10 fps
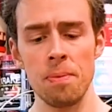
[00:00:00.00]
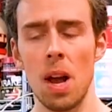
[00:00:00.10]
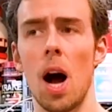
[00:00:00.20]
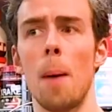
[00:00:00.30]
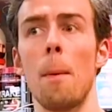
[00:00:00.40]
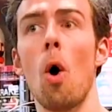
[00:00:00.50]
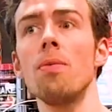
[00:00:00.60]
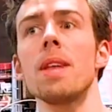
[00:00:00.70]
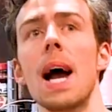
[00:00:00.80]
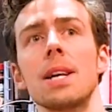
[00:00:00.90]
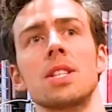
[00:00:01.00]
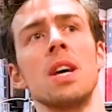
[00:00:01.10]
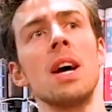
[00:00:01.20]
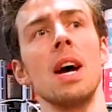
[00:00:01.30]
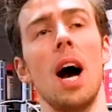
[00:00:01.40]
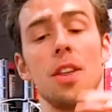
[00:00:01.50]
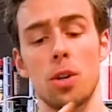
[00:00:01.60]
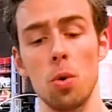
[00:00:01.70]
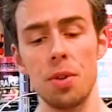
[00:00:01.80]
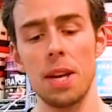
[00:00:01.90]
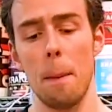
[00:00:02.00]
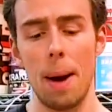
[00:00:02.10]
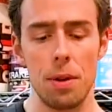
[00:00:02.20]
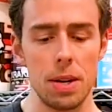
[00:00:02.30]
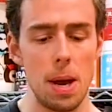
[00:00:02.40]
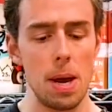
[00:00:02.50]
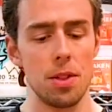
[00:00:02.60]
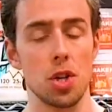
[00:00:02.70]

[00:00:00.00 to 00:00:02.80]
On that, the cool thing about the